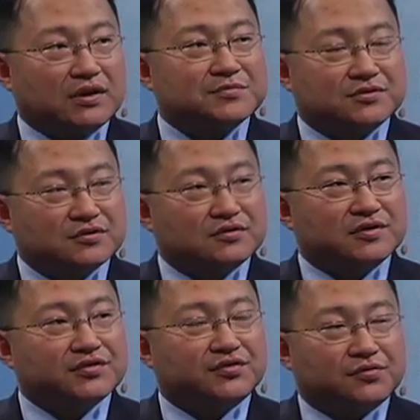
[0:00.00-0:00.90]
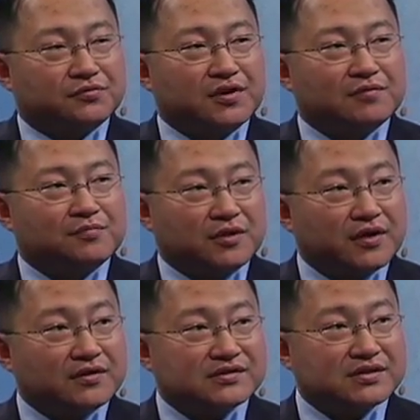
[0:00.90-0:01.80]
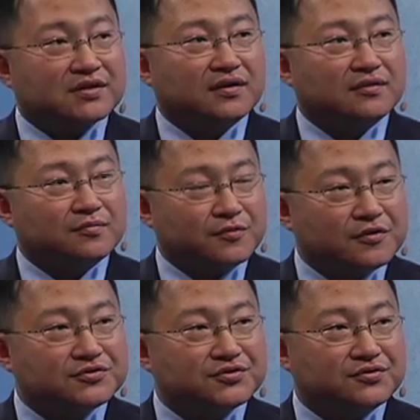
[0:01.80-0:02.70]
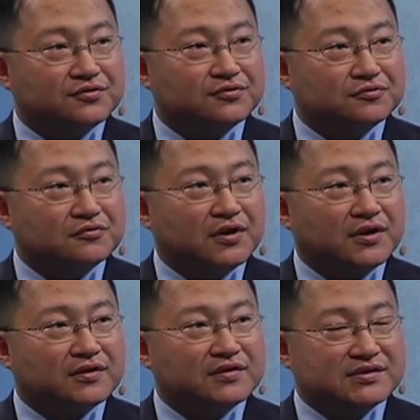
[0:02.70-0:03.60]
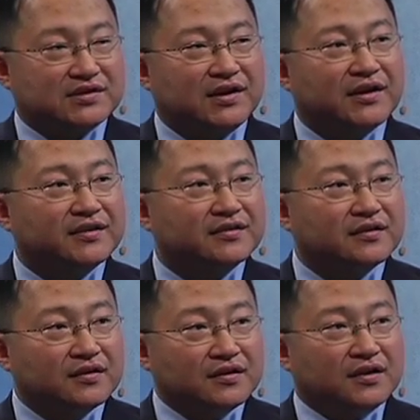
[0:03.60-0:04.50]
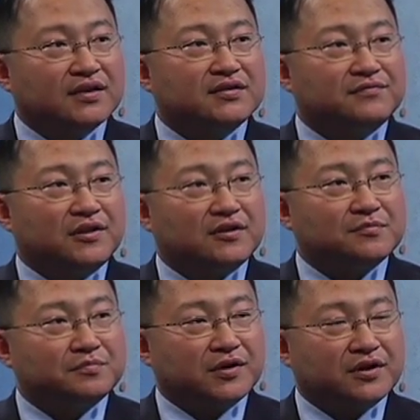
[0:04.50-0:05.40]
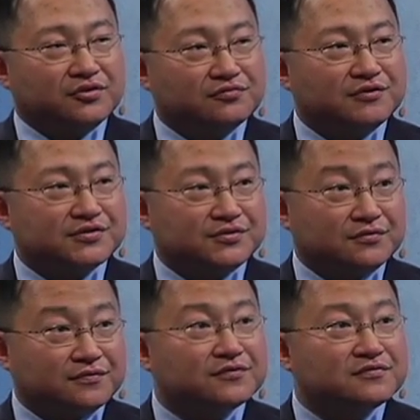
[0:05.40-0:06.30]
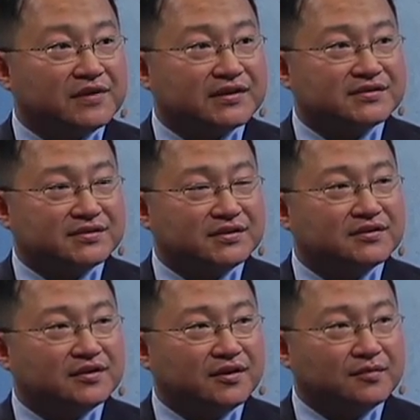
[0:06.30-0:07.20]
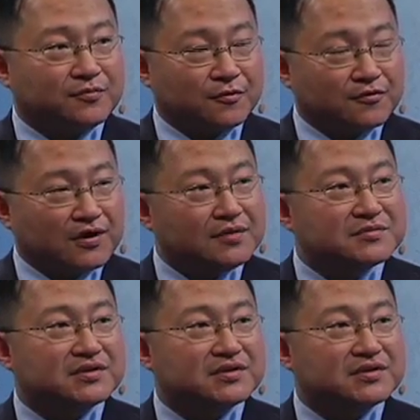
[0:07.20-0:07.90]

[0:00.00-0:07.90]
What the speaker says: Absolutely. So we have applied our SynCon approach to design and develop universal flu vaccine programs,